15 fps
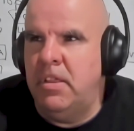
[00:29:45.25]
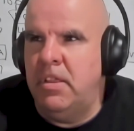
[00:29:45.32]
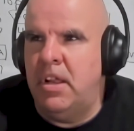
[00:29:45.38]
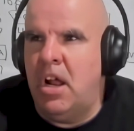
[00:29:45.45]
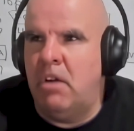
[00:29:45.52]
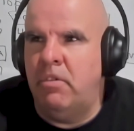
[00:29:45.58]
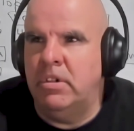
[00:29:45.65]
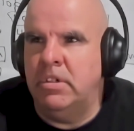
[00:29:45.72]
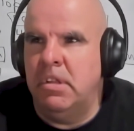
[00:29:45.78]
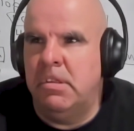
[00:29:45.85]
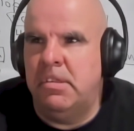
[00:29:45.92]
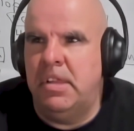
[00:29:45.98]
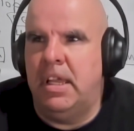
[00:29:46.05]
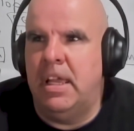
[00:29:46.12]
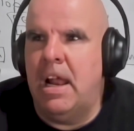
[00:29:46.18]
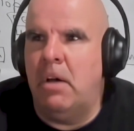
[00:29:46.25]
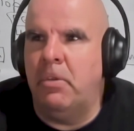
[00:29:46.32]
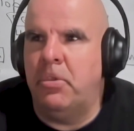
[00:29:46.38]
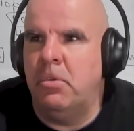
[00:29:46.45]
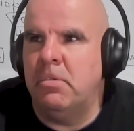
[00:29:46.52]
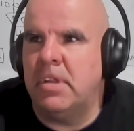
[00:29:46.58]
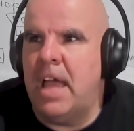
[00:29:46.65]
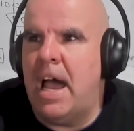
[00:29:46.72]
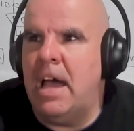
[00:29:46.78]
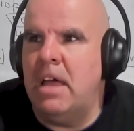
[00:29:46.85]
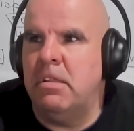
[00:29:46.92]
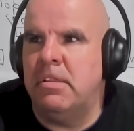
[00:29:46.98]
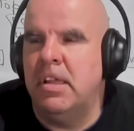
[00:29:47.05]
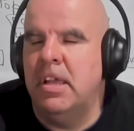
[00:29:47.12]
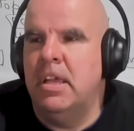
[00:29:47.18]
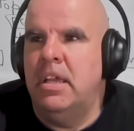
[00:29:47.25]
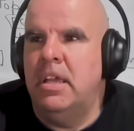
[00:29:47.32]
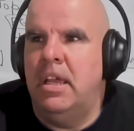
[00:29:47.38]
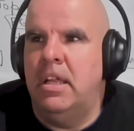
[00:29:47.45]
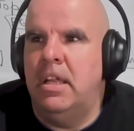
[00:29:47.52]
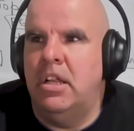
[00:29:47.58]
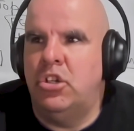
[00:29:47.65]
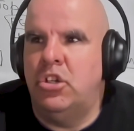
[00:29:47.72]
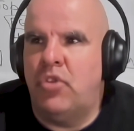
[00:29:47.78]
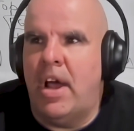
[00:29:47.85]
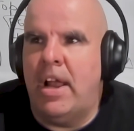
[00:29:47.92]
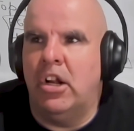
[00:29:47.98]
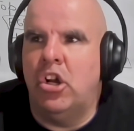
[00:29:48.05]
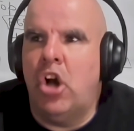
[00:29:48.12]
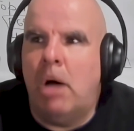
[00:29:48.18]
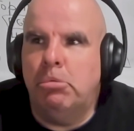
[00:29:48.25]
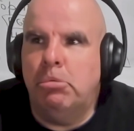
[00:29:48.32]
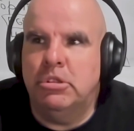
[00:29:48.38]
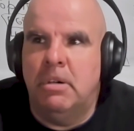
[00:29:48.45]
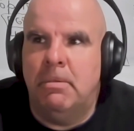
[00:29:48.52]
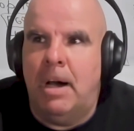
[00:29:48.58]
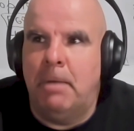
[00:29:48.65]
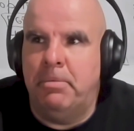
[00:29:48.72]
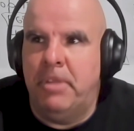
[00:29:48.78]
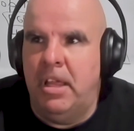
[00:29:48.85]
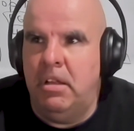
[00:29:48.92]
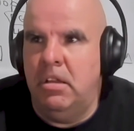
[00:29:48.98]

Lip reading: They're not really seeking out those guys and trying to gobble them up.